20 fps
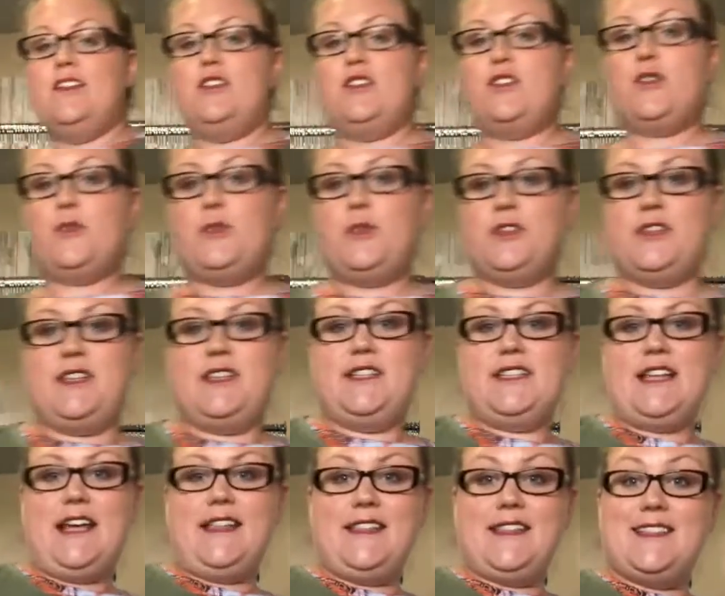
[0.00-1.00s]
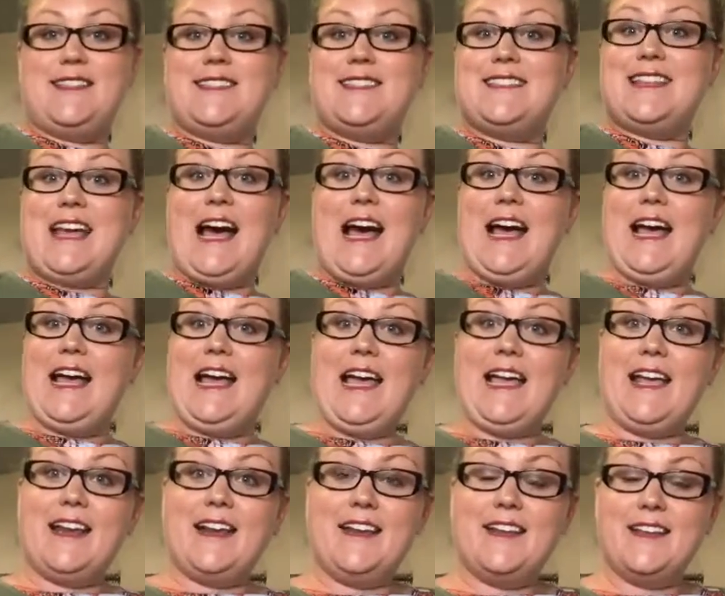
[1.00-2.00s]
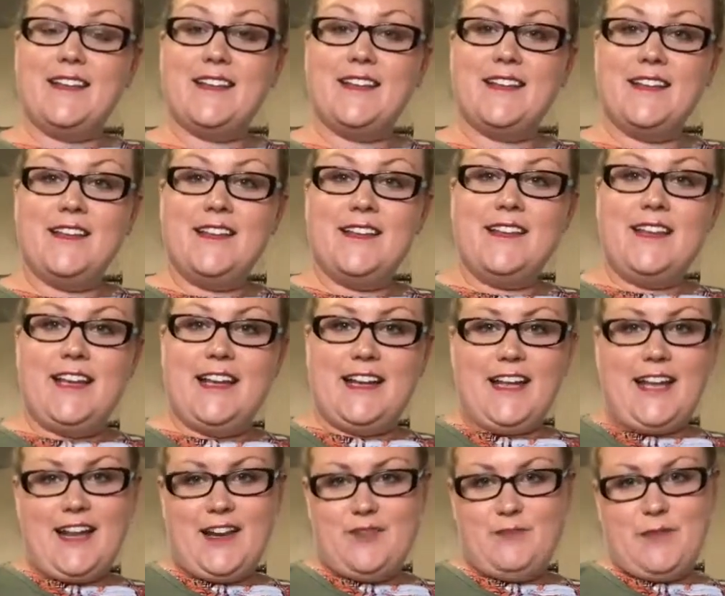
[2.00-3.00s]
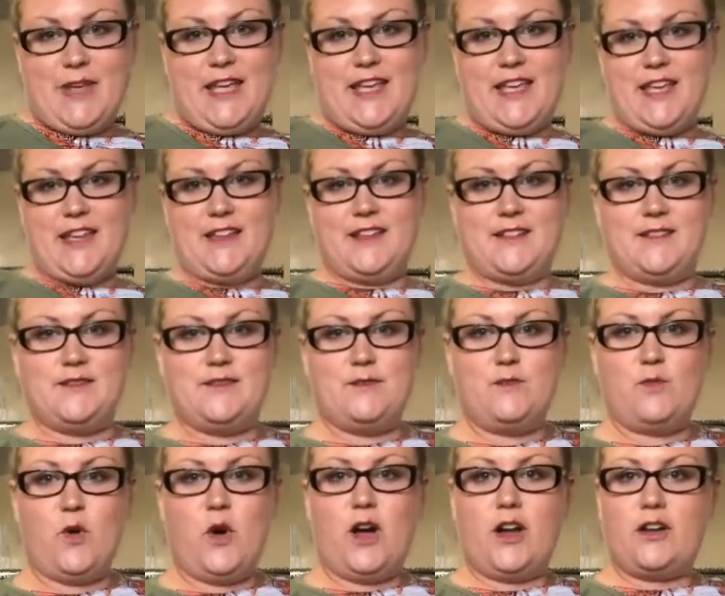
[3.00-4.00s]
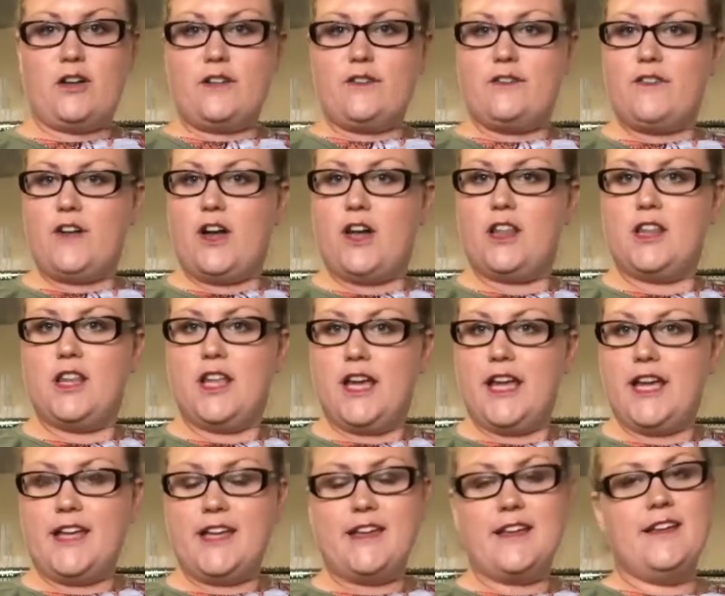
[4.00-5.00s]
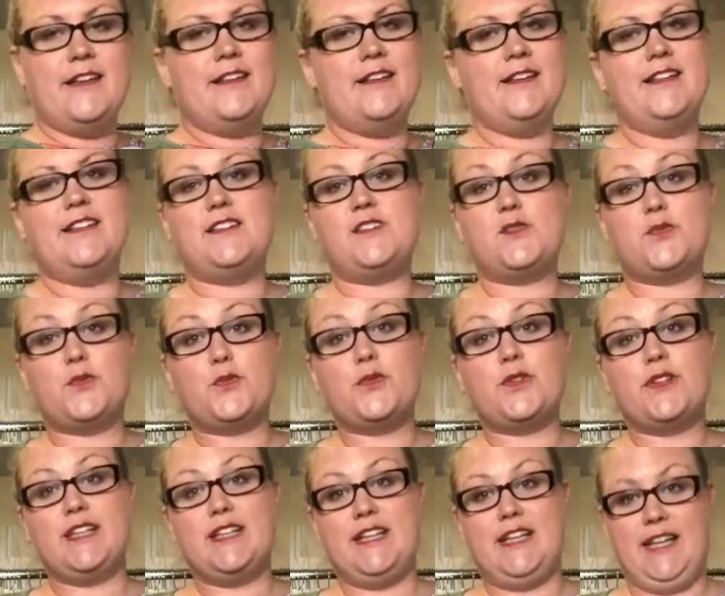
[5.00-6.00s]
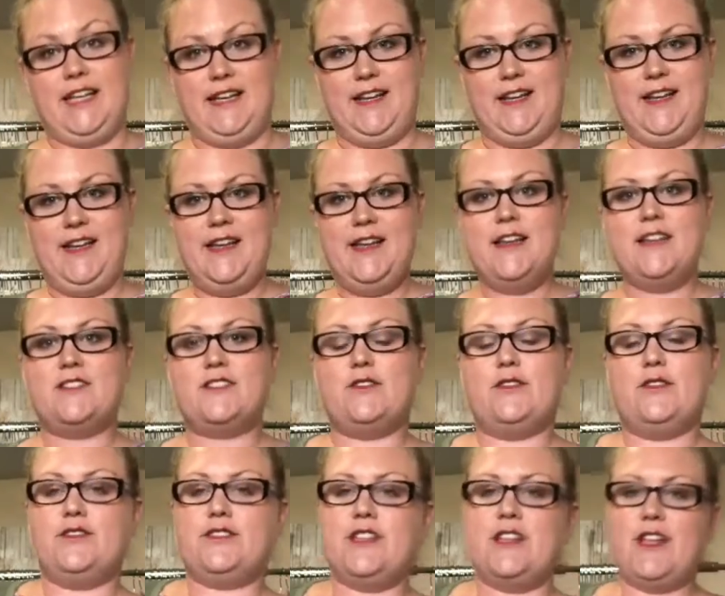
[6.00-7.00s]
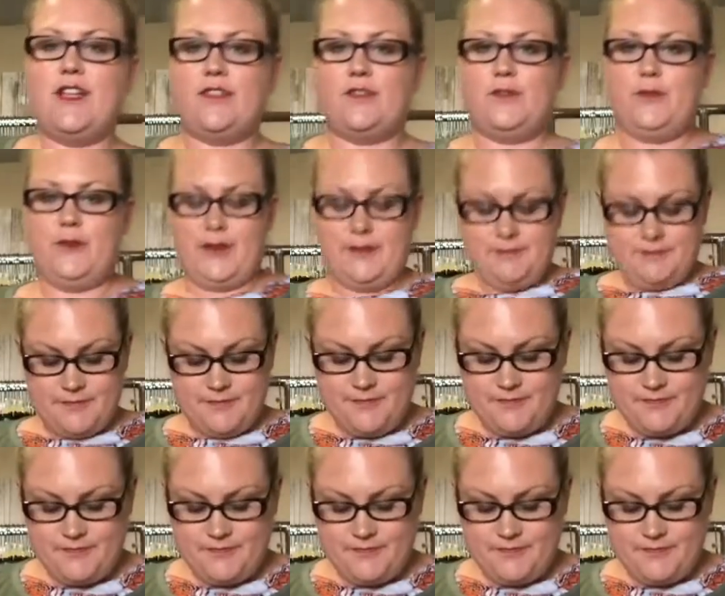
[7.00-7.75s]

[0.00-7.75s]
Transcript: you could put this on the side and kind of make it waterfall-like. It's really neat. So there's another one.